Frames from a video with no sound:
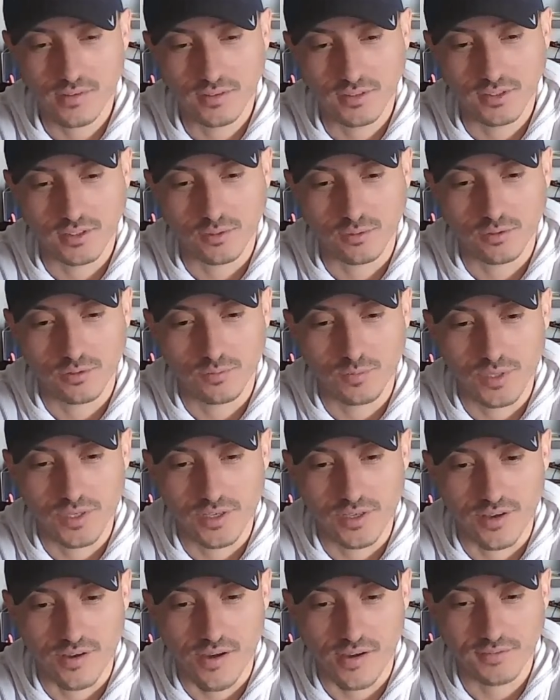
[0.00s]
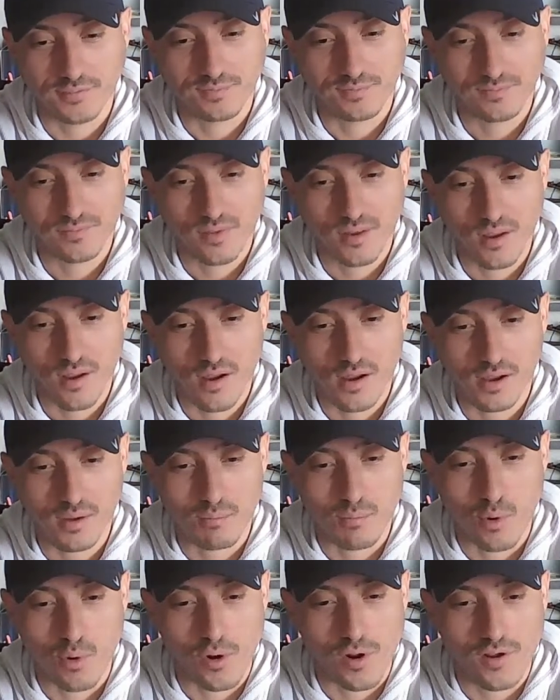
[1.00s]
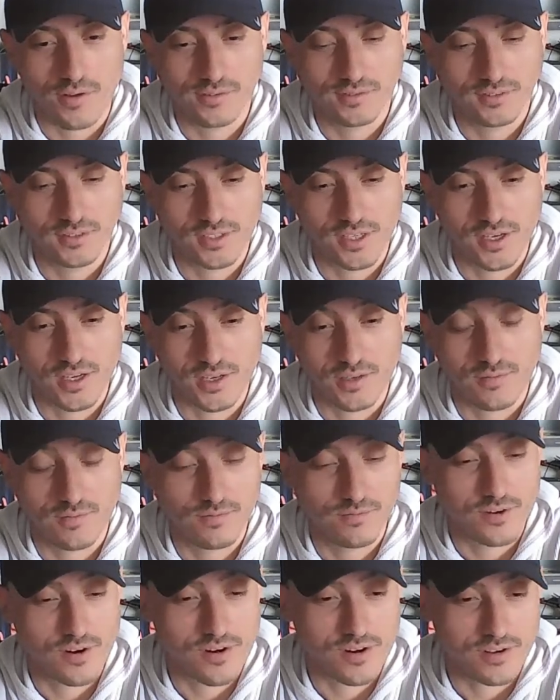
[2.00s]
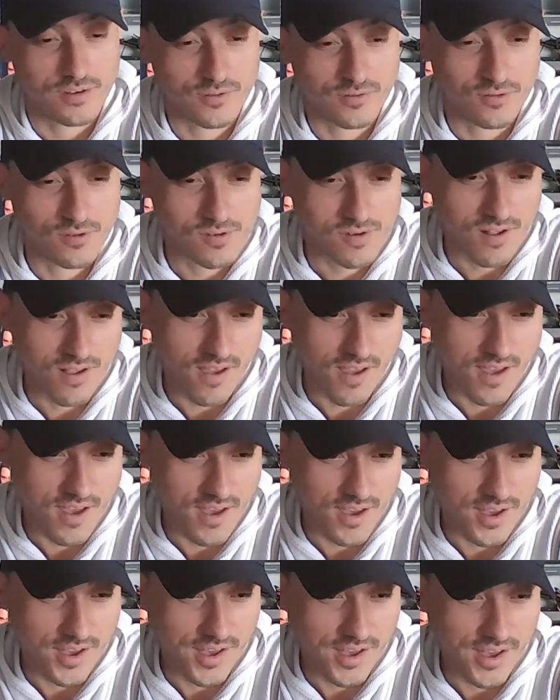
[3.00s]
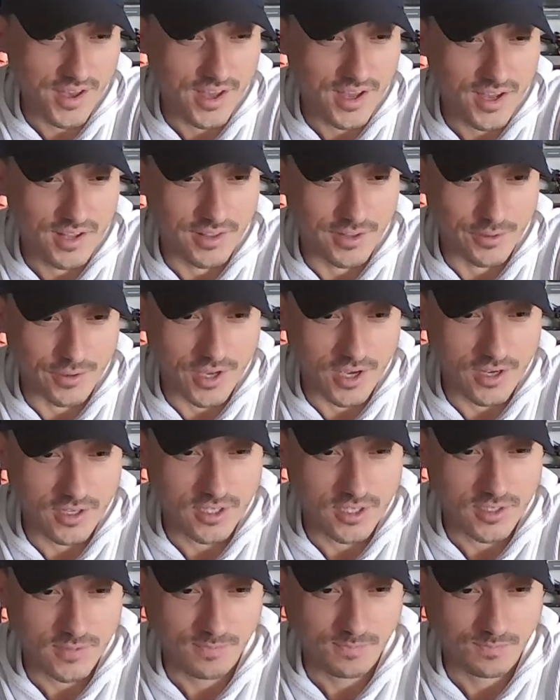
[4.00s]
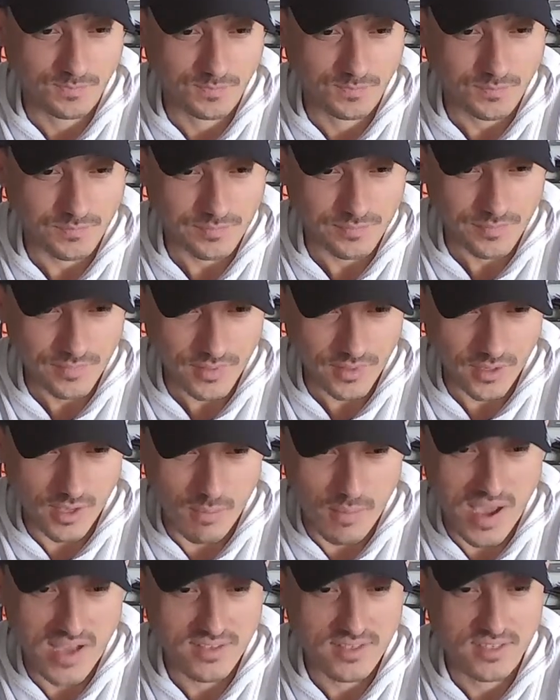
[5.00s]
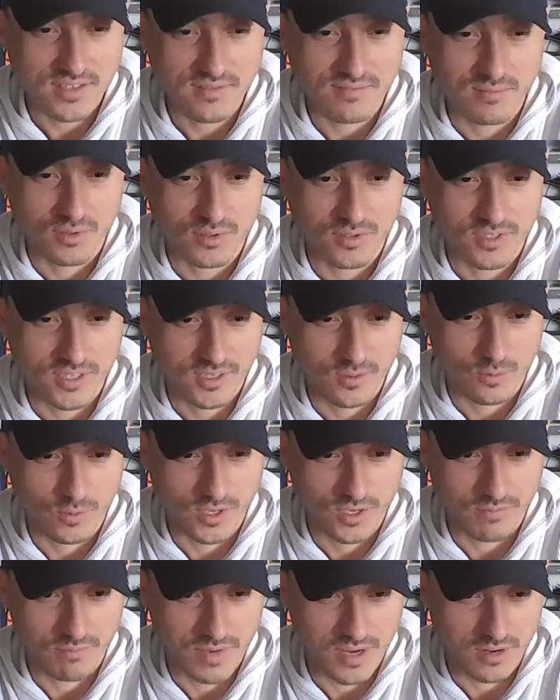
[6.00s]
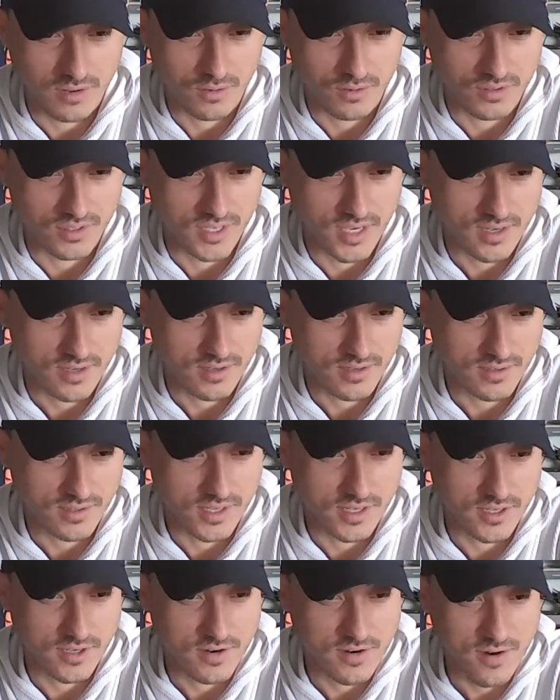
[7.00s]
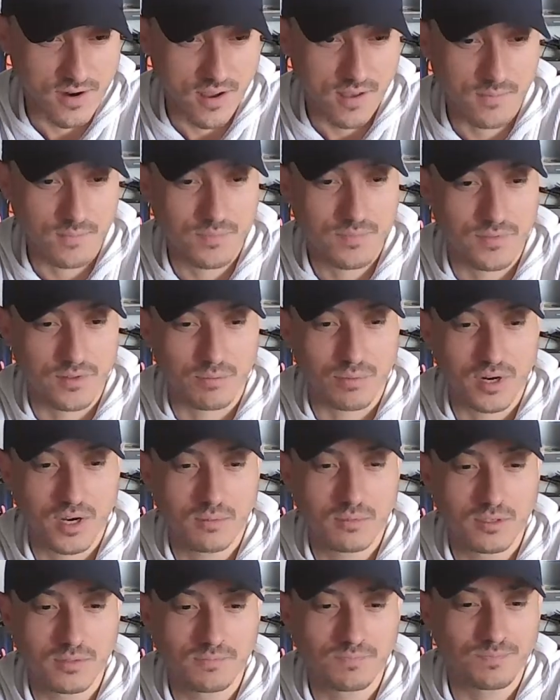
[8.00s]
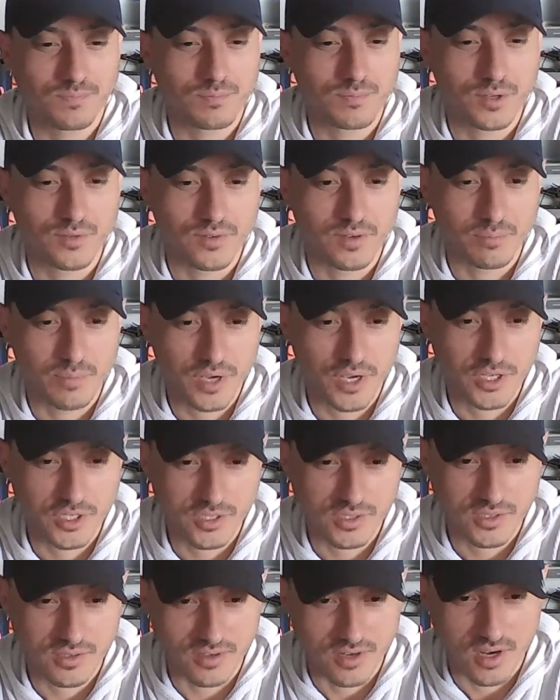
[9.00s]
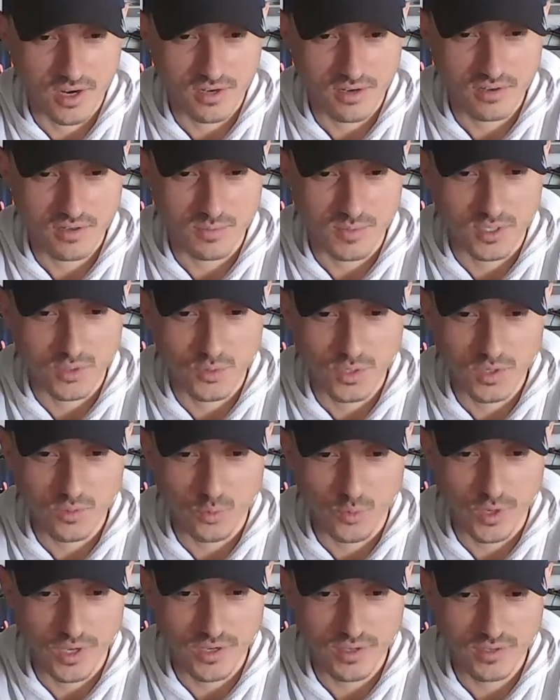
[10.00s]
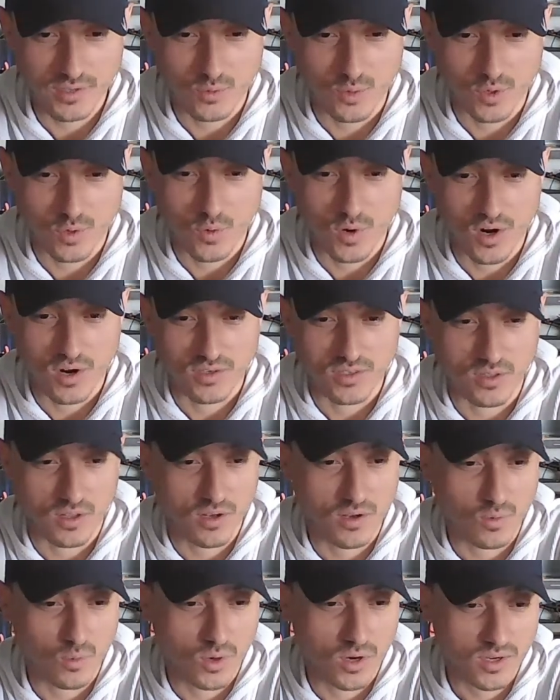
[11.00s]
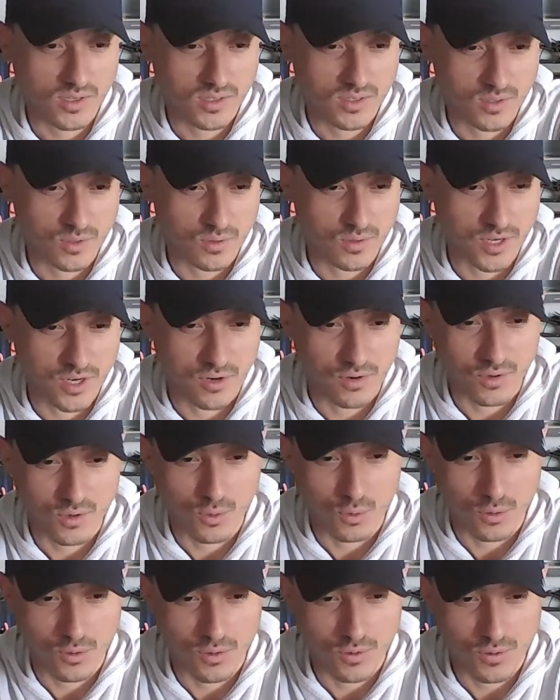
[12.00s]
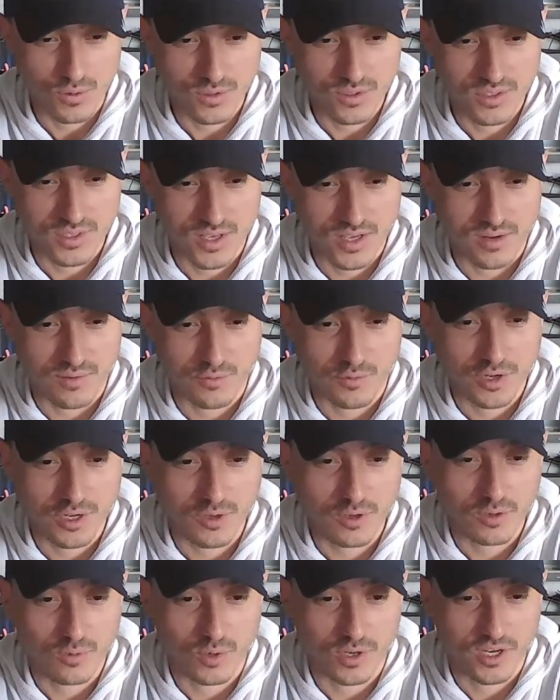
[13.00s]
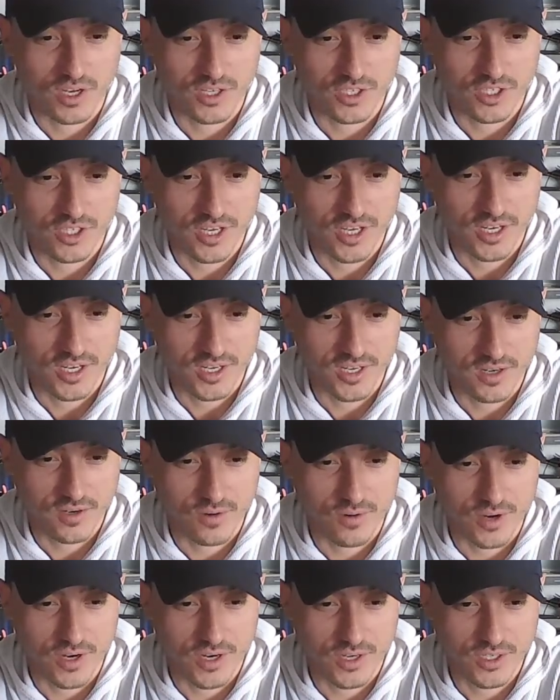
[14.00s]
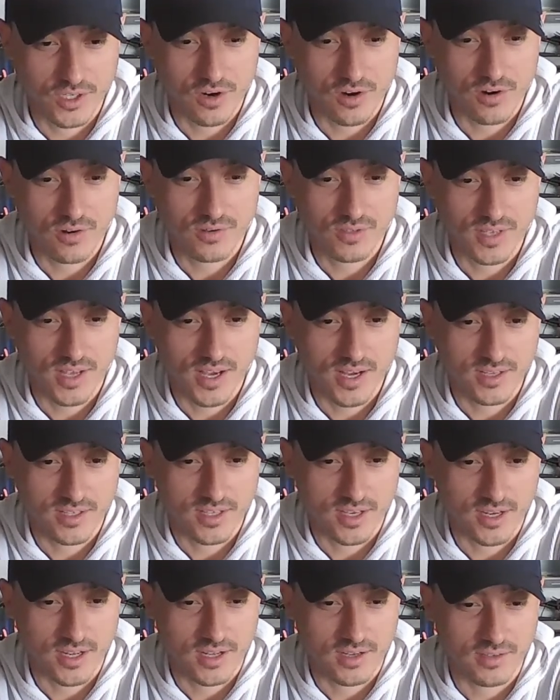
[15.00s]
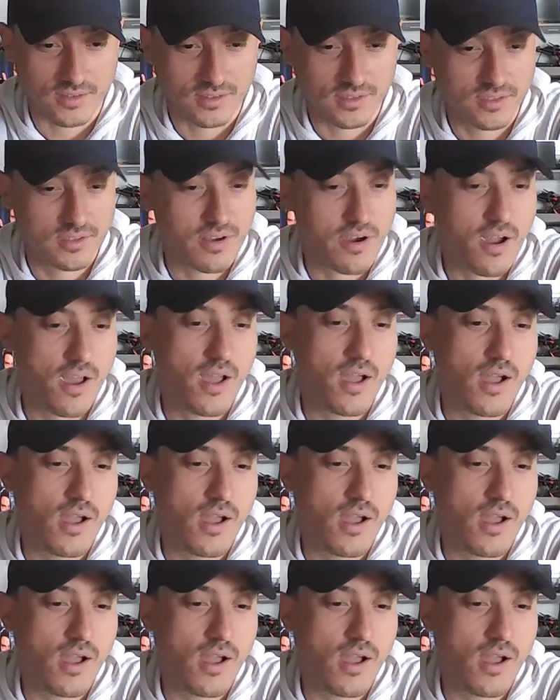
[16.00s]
So this one will be important and very useful. Location, a massive multi-wing medical center. The problem, moving patients or doctors between wings requires long walks through narrow corridors and frequent 180-degree turns at dead ends.